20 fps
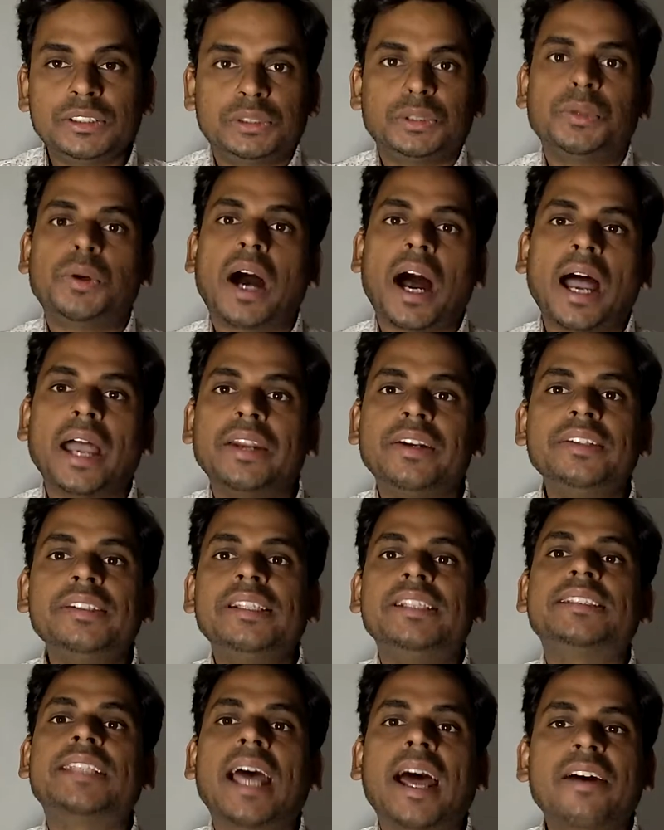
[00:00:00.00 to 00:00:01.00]
So iron
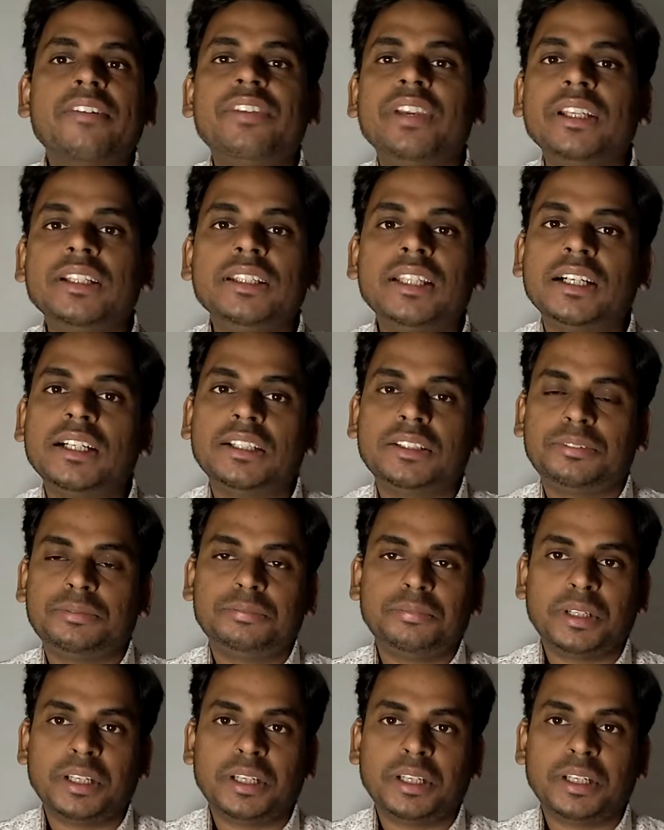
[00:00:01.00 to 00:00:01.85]
is having the,